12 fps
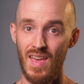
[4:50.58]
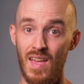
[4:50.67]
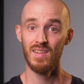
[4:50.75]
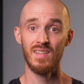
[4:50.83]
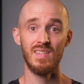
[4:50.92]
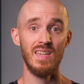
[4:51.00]

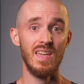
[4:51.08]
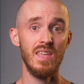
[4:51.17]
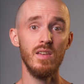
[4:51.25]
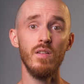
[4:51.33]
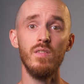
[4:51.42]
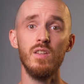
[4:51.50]
To see
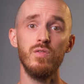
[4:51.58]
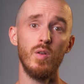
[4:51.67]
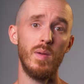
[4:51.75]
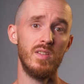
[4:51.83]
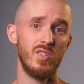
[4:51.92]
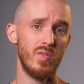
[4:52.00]
either of these
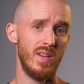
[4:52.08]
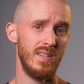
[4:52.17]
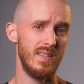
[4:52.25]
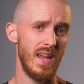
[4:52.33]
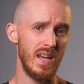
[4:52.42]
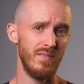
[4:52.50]
formats
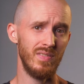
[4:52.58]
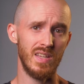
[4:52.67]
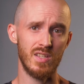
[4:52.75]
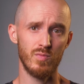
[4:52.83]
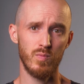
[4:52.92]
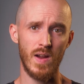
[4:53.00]
screened natively
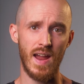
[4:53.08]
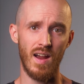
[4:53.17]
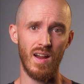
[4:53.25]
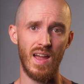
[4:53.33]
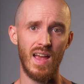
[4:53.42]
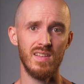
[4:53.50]
is
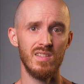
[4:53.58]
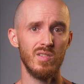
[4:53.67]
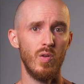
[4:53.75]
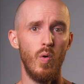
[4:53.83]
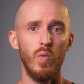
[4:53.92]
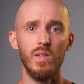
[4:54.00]
rare, as there
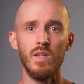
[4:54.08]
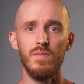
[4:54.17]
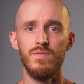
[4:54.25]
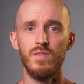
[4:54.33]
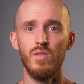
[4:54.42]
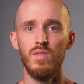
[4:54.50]
are only a
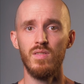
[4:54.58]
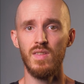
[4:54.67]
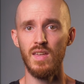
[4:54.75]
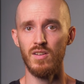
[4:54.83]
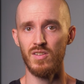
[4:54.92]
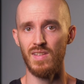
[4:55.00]
few
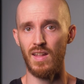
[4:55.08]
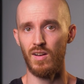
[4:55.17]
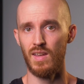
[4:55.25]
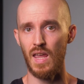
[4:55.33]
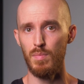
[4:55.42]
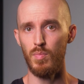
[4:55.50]
theaters that are
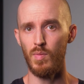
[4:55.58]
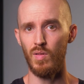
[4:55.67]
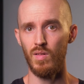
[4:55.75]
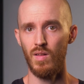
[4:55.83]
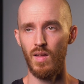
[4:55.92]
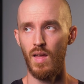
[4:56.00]
capable.
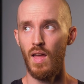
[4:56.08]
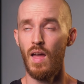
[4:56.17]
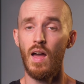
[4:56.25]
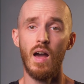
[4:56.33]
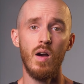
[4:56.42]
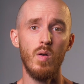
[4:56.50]

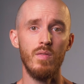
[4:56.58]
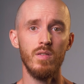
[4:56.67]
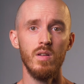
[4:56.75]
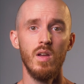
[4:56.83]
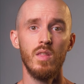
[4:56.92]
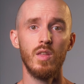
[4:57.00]

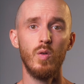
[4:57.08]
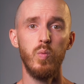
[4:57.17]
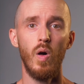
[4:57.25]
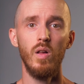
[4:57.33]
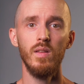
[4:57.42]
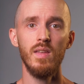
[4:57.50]
However, the
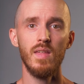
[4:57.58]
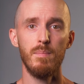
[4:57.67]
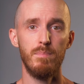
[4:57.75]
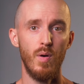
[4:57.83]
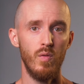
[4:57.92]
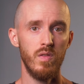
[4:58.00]
quality
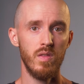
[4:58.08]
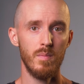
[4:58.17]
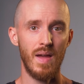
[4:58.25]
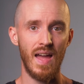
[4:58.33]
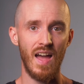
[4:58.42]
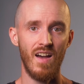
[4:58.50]
that both of them
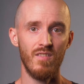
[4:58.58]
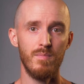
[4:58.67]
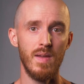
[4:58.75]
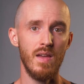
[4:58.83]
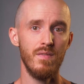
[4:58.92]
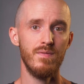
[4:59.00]
have
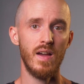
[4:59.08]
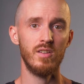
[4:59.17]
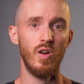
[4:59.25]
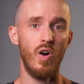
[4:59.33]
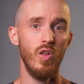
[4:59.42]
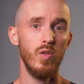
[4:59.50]
may
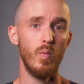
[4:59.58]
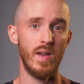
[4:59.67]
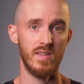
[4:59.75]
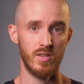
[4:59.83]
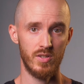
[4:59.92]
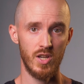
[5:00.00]
affect all the
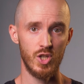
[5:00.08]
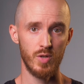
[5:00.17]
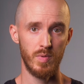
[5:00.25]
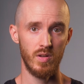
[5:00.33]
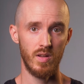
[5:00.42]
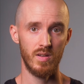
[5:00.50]
ways they're
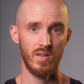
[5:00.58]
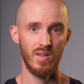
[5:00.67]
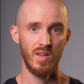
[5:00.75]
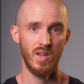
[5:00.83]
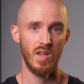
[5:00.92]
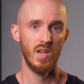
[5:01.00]
distributed.
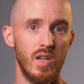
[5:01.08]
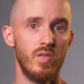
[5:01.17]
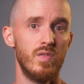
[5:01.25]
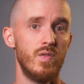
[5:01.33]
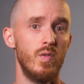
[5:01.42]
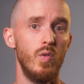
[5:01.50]

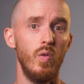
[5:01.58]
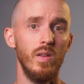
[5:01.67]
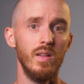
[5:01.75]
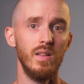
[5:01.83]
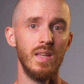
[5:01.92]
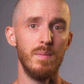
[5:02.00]
Christopher
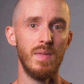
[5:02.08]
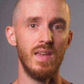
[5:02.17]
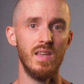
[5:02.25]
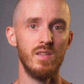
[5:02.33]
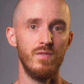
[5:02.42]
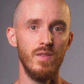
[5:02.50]
Nolan claimed that
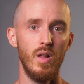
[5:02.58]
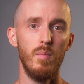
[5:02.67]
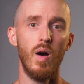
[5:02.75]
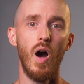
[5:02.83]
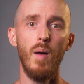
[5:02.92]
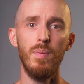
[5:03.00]
his
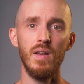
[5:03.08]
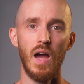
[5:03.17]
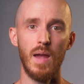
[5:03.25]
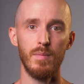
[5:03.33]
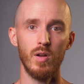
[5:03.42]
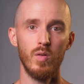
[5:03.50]
film
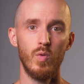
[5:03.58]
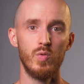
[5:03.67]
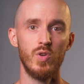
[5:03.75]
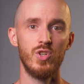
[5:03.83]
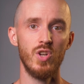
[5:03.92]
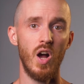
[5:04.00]
Oppenheimer, which
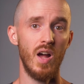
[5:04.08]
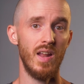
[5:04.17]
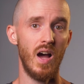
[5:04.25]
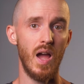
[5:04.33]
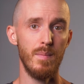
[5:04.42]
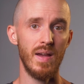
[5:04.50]
was shot on
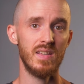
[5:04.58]
IMAX